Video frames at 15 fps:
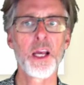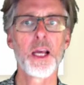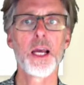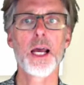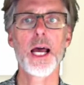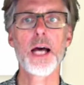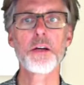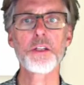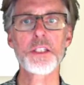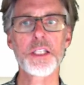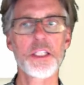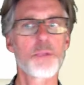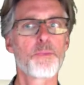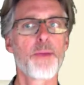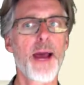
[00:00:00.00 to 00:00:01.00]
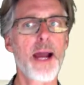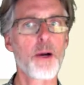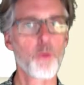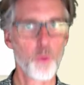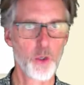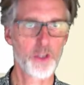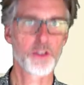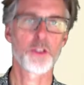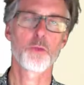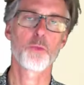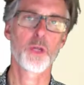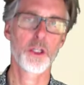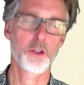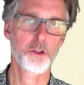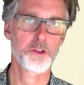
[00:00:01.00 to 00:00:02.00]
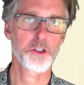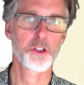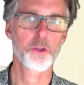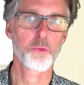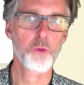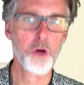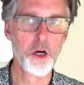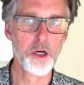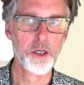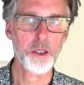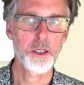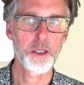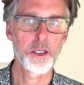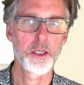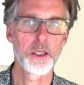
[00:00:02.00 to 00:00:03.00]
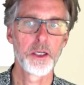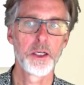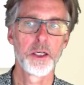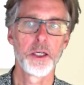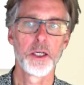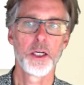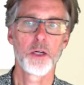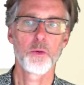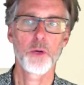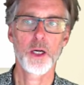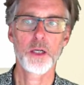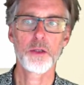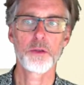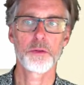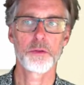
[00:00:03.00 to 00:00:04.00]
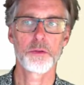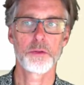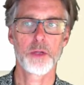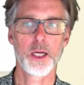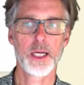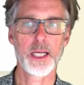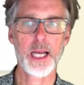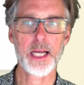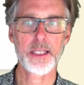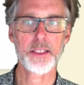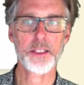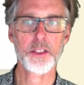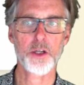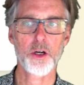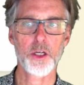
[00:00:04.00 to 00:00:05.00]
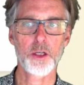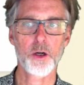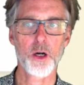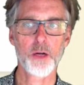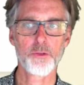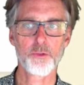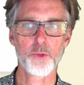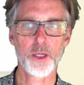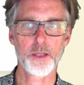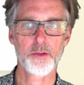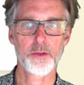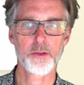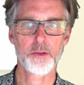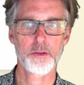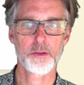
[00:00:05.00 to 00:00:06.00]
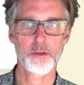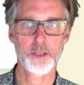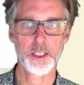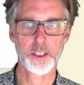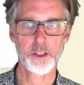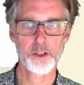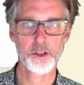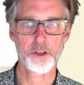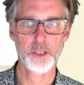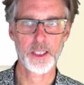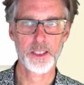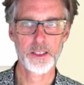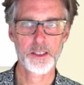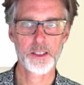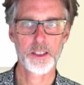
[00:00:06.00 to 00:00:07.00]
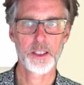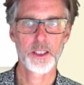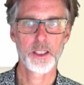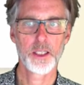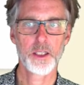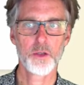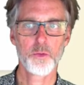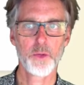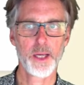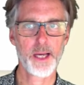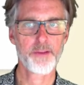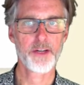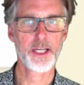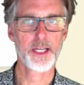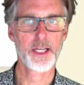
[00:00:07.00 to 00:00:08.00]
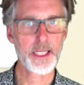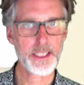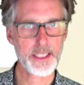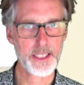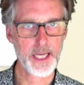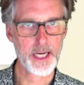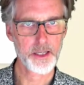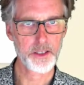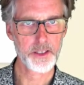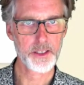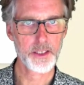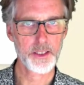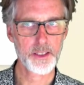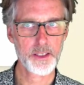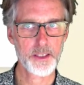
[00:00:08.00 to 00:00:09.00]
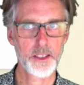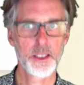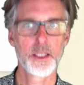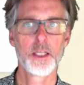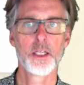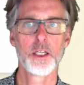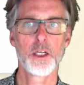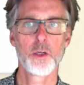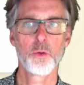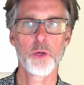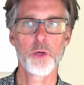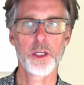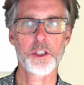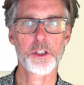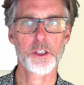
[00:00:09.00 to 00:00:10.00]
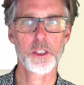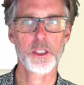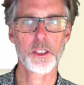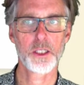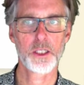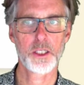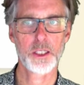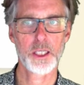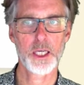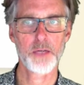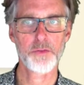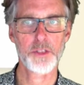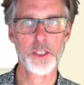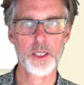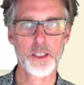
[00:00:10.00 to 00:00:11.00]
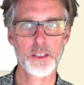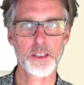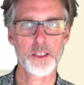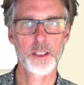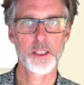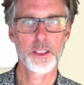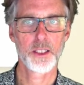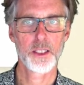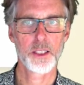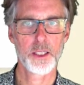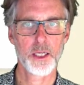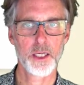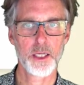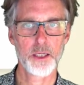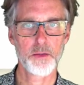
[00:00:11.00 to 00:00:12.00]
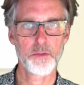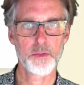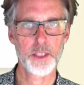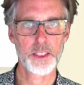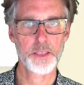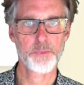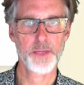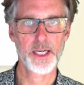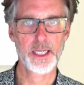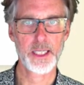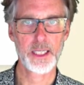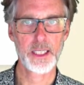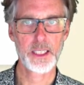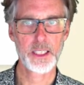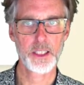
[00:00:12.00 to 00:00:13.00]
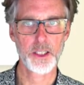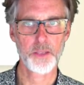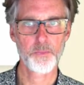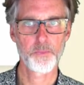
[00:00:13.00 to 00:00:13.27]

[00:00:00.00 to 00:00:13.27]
How does this backwards recursion work? Well, again, starting off with the initial list, we have a case analysis which gives us this body here.